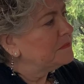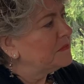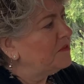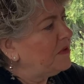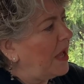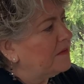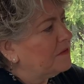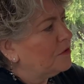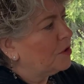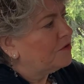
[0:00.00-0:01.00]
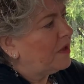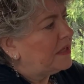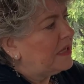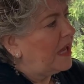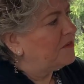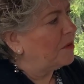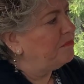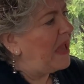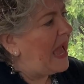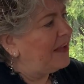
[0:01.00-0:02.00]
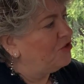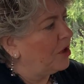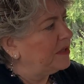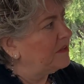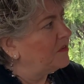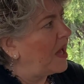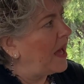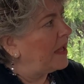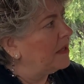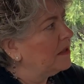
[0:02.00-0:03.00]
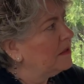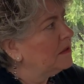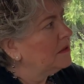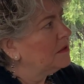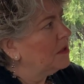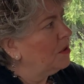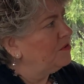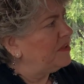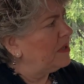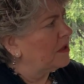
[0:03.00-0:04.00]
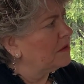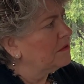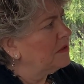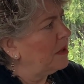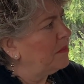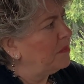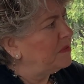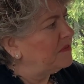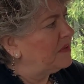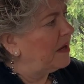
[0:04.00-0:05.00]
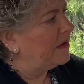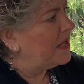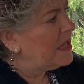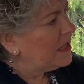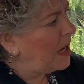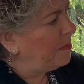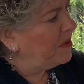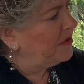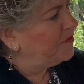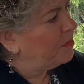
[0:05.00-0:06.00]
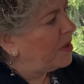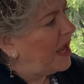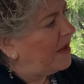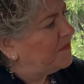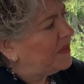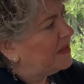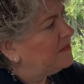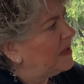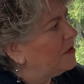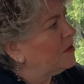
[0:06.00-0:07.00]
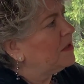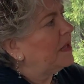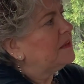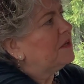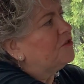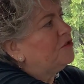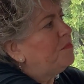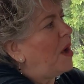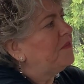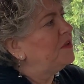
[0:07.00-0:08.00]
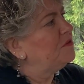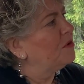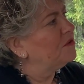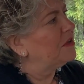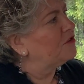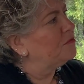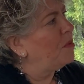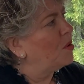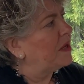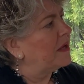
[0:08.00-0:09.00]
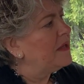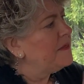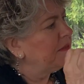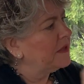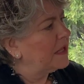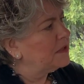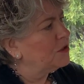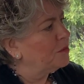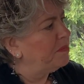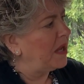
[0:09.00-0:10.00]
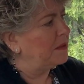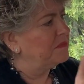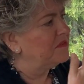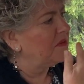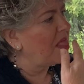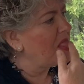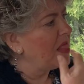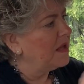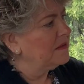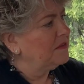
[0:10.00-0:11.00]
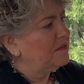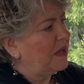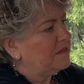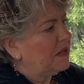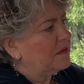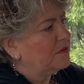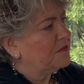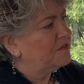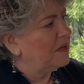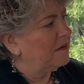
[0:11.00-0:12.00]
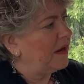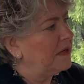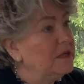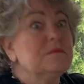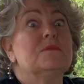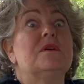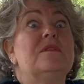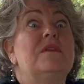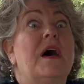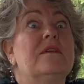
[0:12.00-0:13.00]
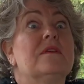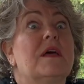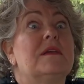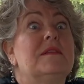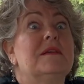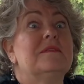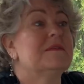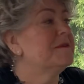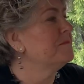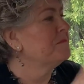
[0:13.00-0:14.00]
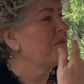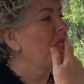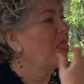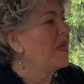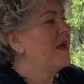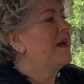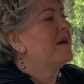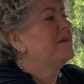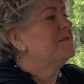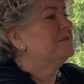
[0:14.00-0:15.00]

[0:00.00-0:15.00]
This guy looks like he has a patch on his eye. Oh dear, that might be scary. A couple of them have things, they look like I think they're smoking. They're like little pipes. This guy's got a little cigarette. Look at his eyes, are like that.